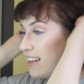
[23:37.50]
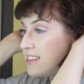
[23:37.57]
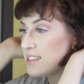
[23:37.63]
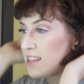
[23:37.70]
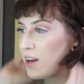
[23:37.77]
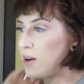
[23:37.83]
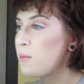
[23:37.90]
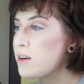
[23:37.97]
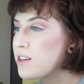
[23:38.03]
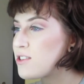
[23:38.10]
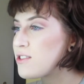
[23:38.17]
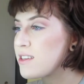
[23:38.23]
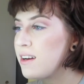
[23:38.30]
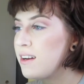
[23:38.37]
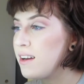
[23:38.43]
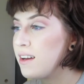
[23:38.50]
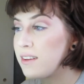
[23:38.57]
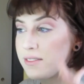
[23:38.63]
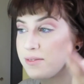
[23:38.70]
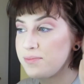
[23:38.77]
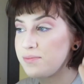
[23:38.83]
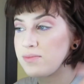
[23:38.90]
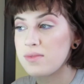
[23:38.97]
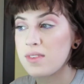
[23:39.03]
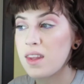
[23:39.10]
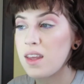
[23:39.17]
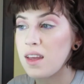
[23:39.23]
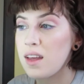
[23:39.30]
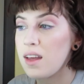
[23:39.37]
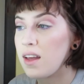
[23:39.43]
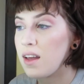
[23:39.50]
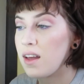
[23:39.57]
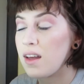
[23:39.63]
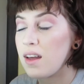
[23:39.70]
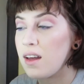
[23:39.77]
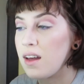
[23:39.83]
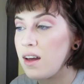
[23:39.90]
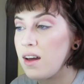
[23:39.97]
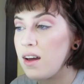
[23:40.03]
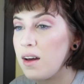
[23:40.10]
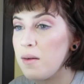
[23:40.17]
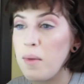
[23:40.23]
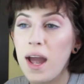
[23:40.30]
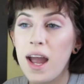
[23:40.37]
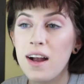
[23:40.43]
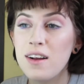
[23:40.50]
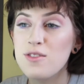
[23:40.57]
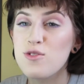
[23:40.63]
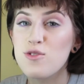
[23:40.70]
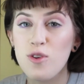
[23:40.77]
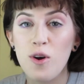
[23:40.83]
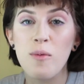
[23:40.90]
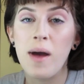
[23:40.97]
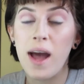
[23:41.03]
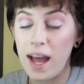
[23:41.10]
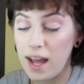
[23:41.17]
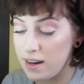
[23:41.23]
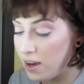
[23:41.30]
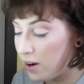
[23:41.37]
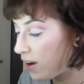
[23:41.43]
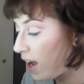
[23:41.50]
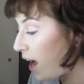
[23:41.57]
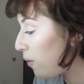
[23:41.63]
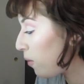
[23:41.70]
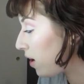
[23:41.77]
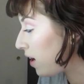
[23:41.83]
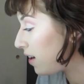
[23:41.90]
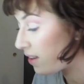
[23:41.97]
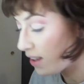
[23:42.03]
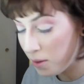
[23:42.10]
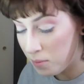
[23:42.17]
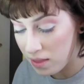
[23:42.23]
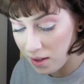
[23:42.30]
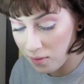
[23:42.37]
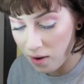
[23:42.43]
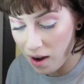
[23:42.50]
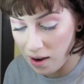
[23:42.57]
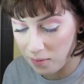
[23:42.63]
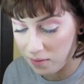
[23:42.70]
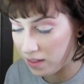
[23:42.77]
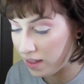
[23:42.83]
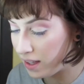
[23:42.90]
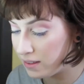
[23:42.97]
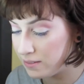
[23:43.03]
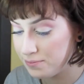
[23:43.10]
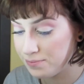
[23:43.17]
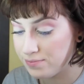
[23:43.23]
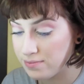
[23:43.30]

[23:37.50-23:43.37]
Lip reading: So we're just gonna, my hair's so bad. Okay, we're gonna lean with it, rock with it.